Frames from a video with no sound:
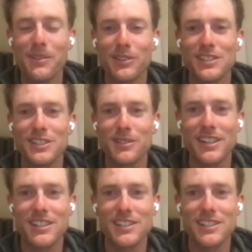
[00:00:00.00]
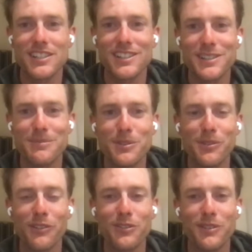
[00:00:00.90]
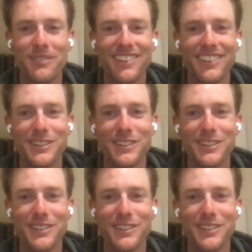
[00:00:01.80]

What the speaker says: or situation to move on from,